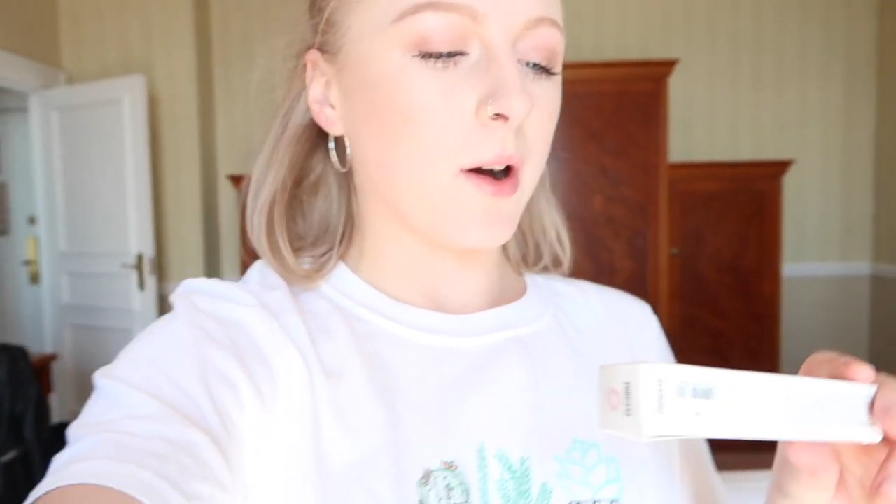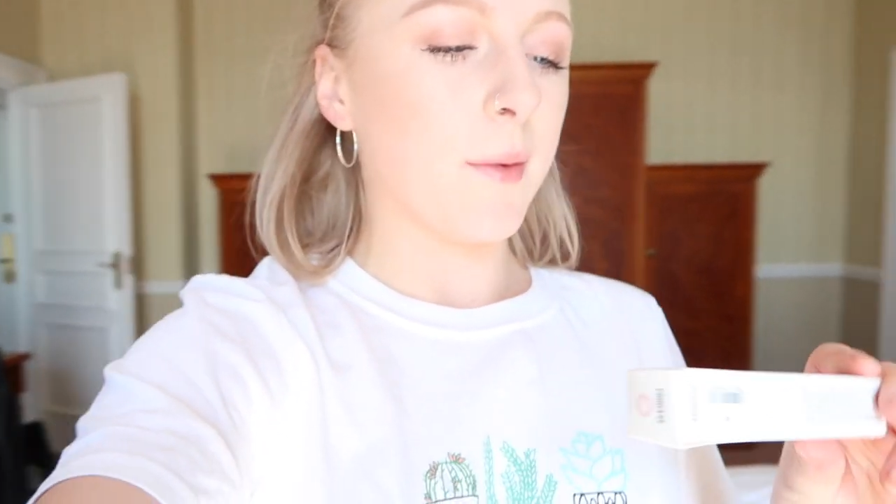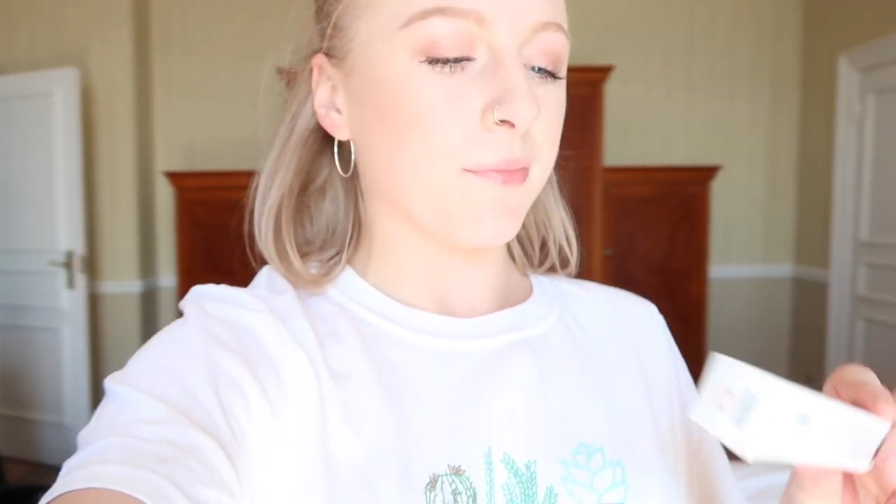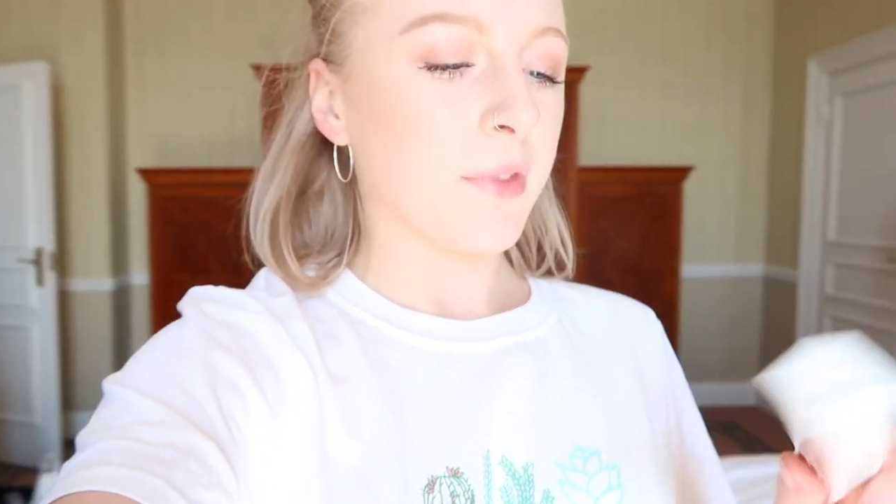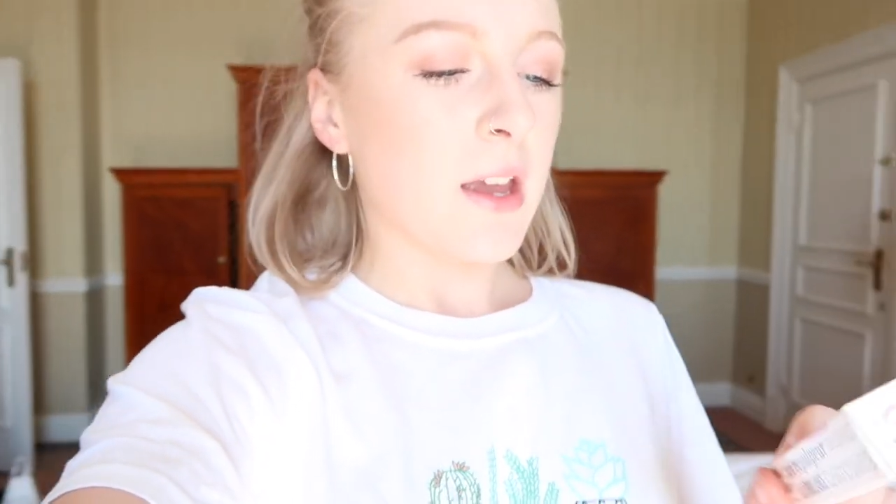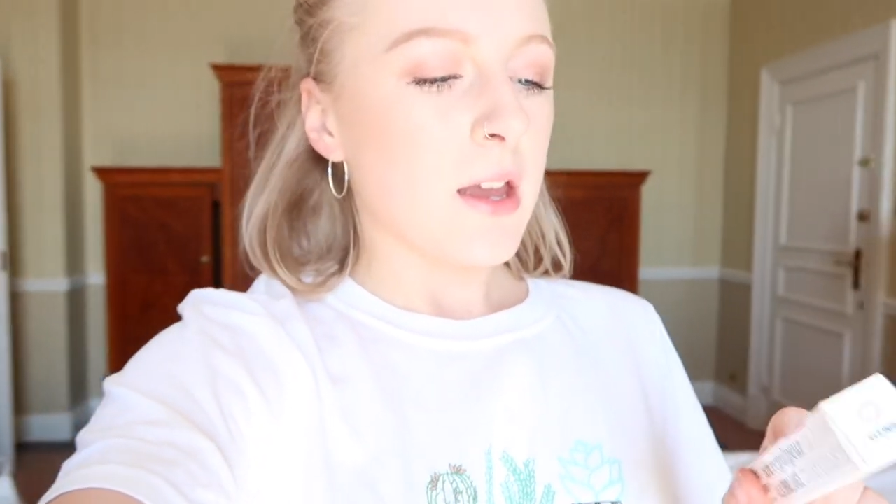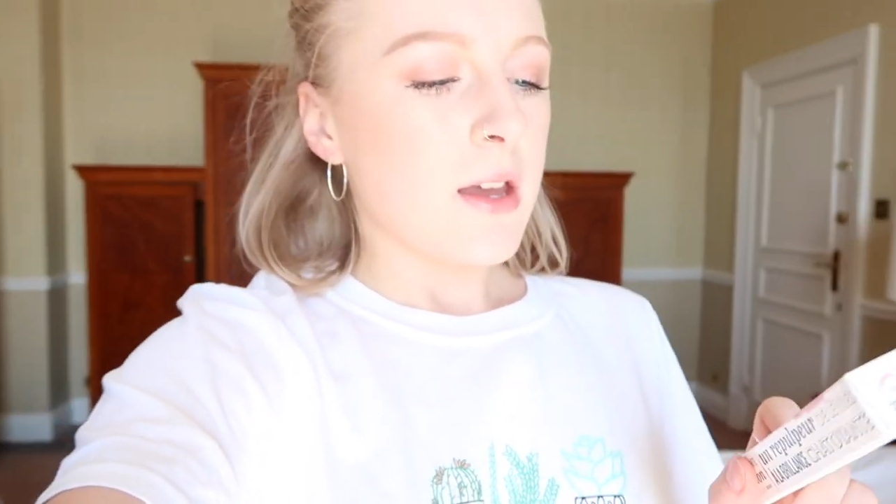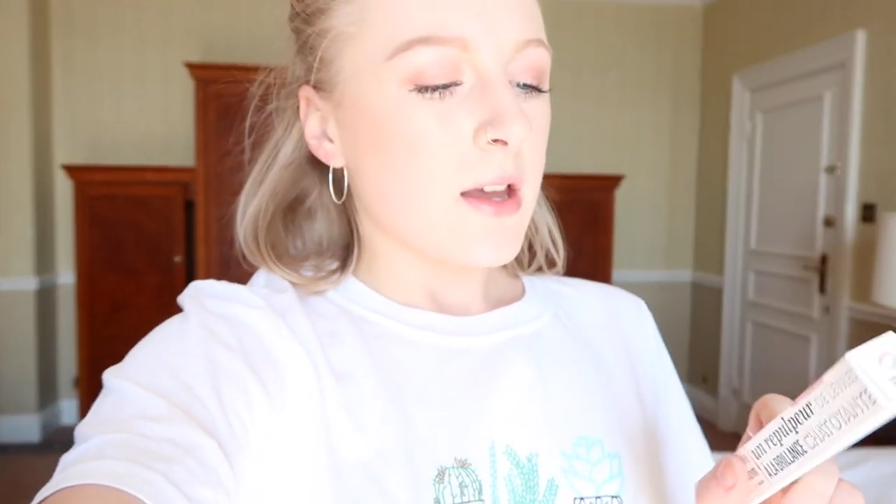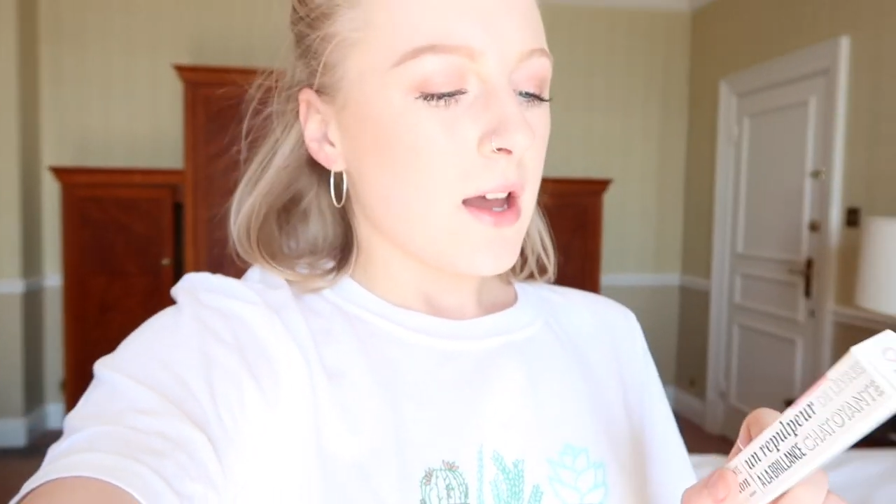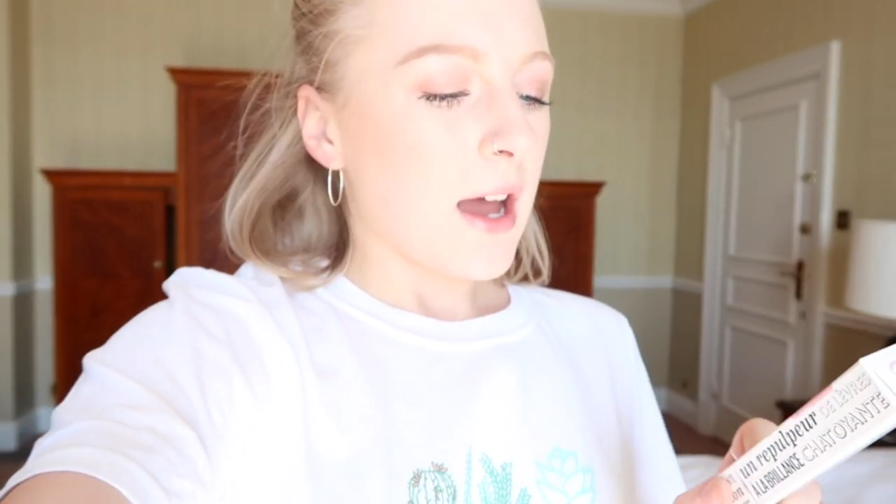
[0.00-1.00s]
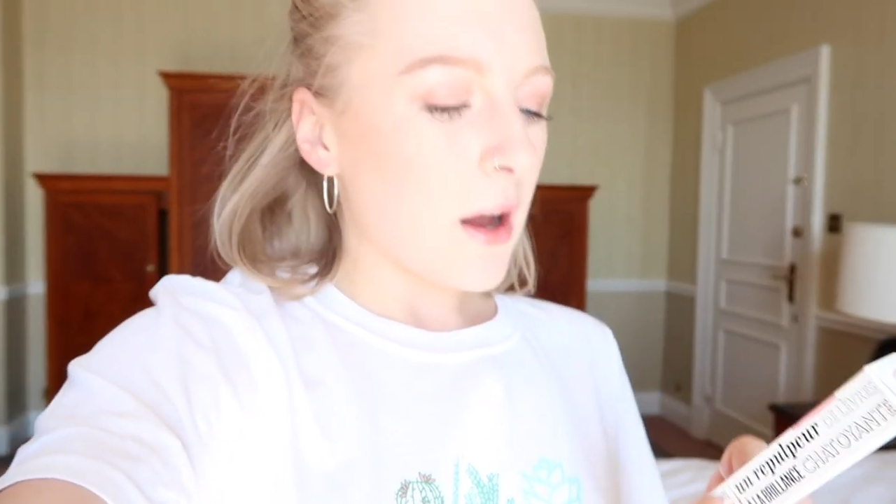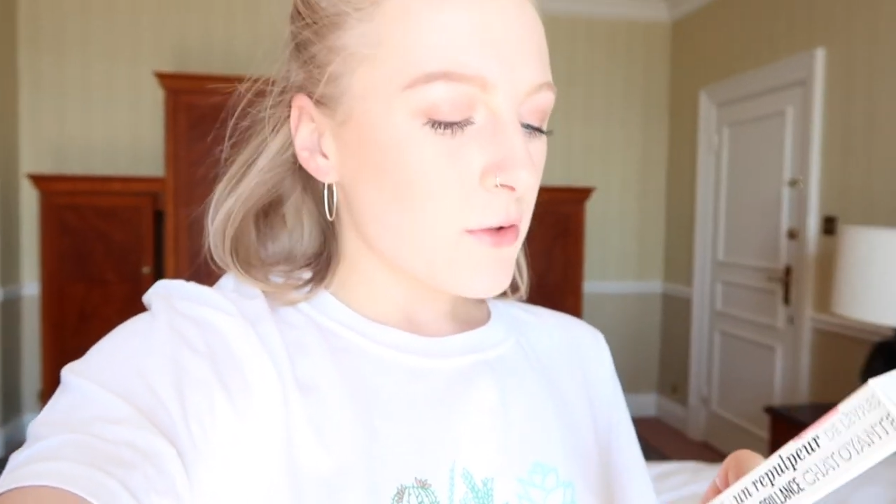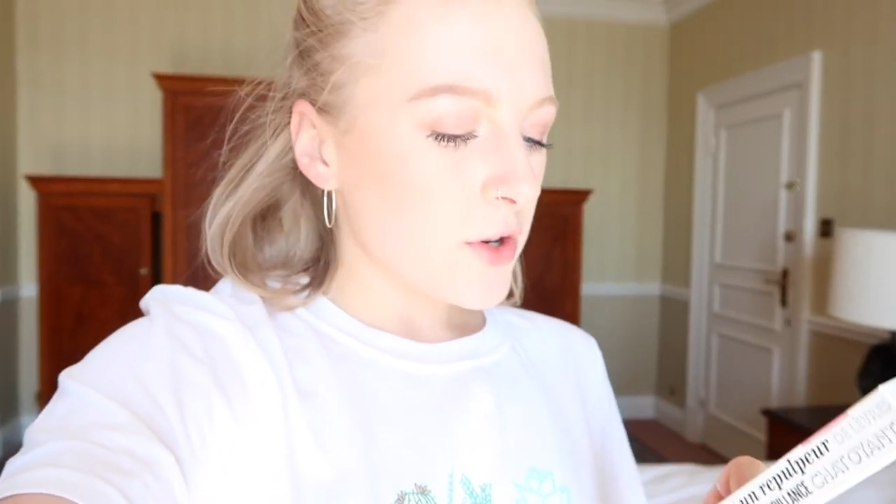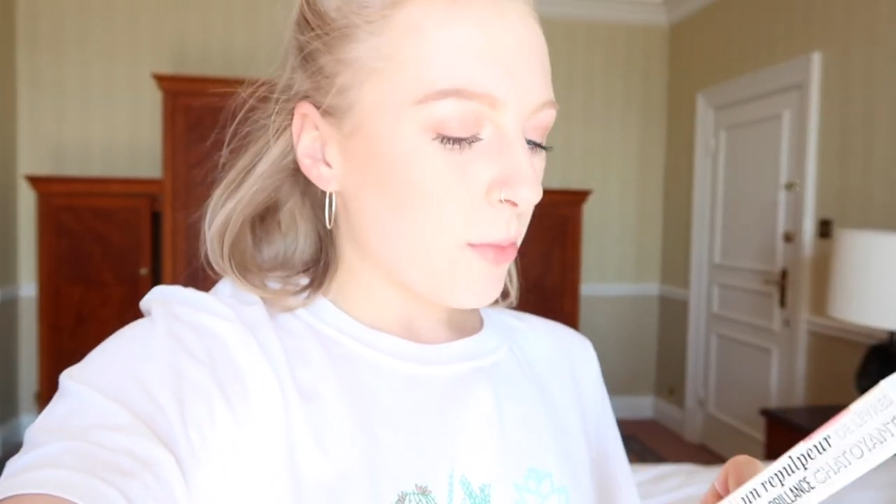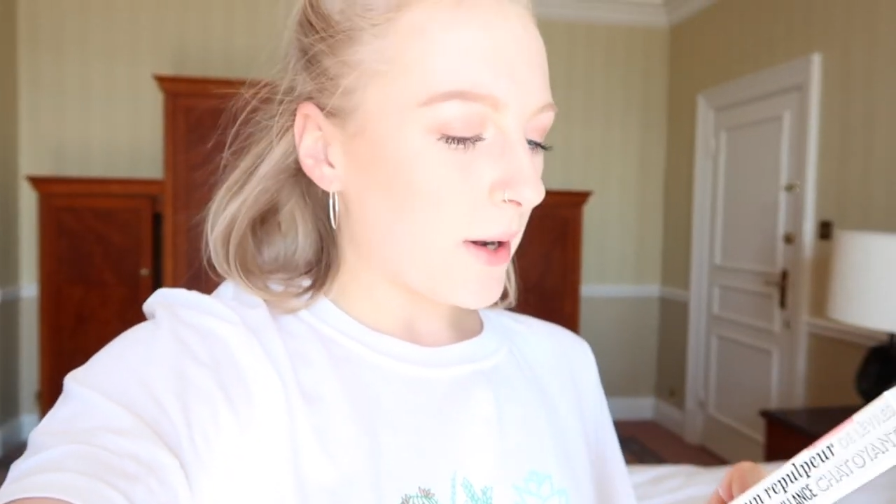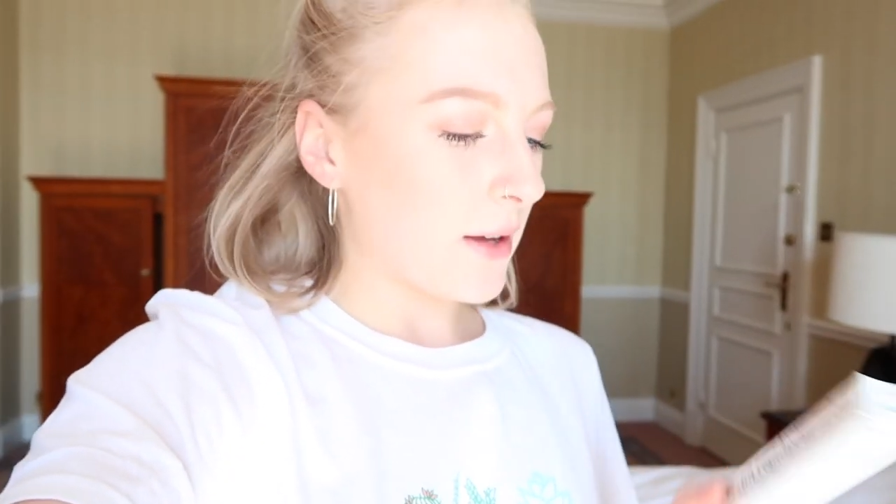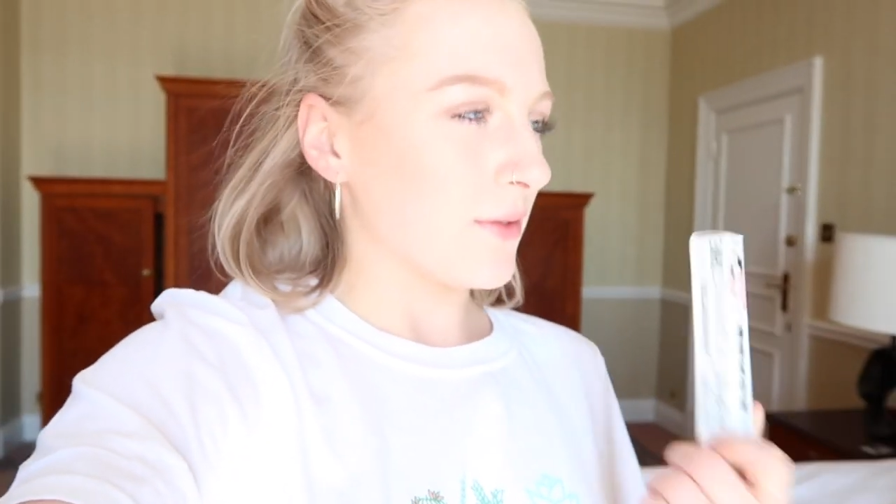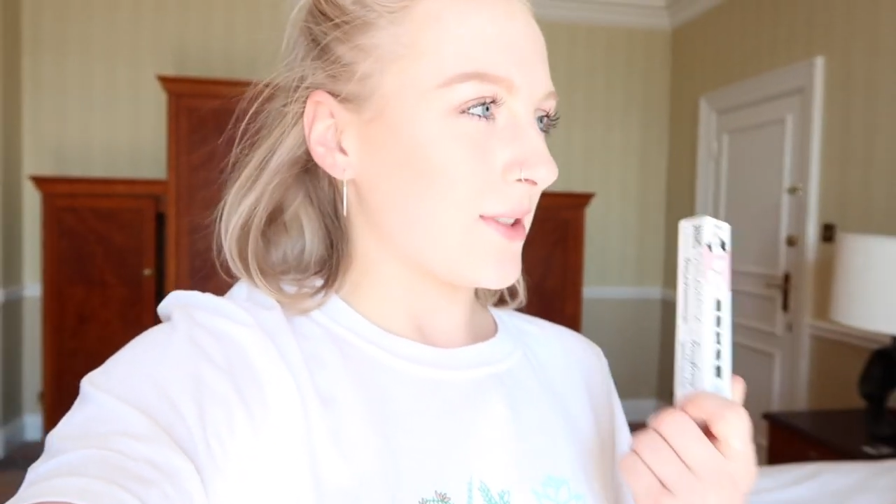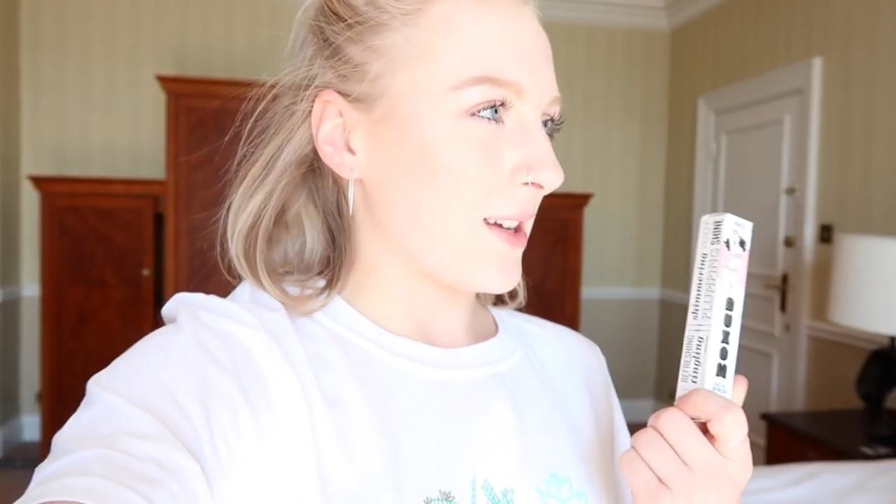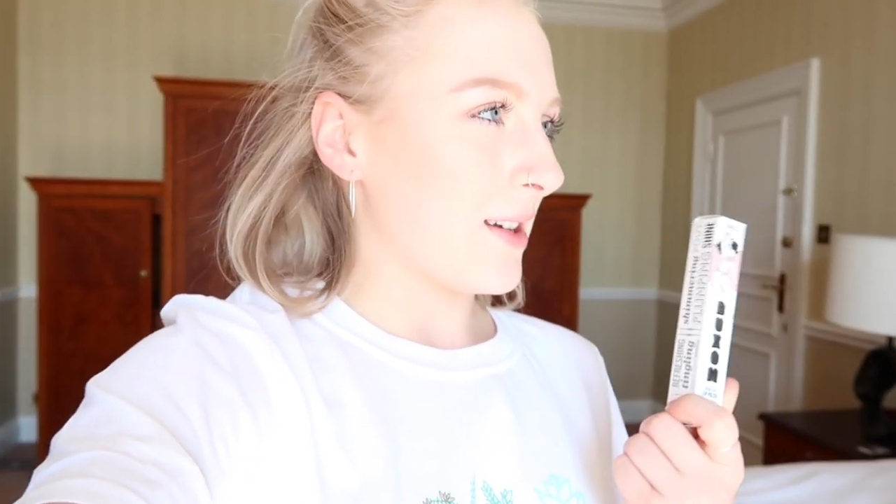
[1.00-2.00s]
one. That's so good. How would you
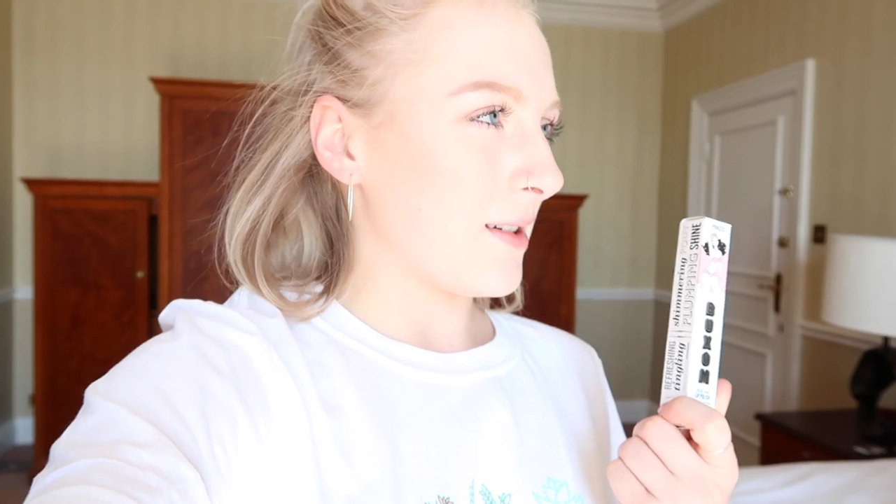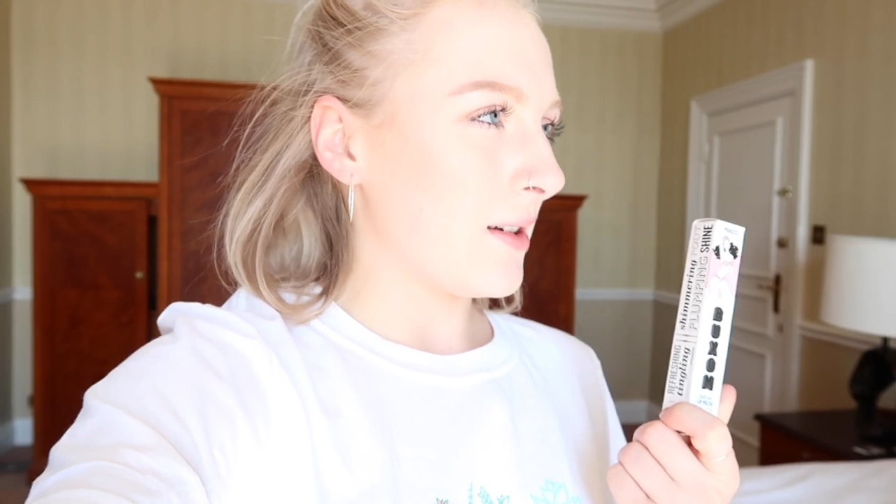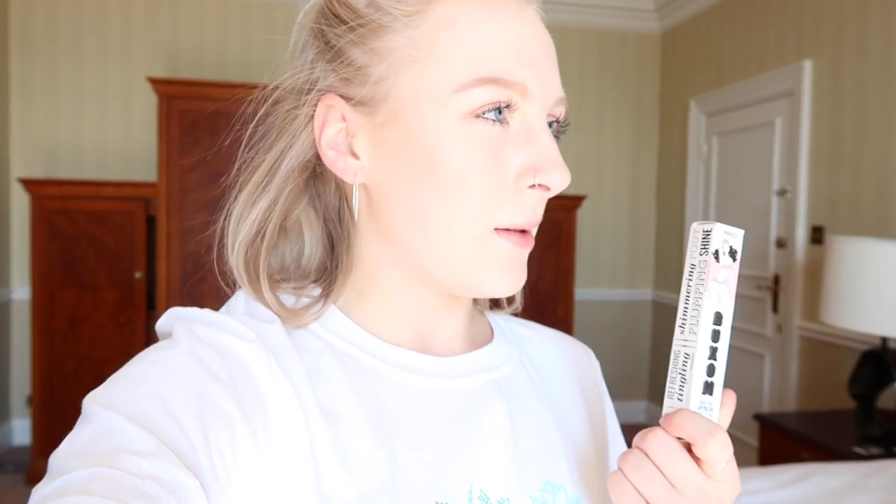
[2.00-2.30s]
pronounce it?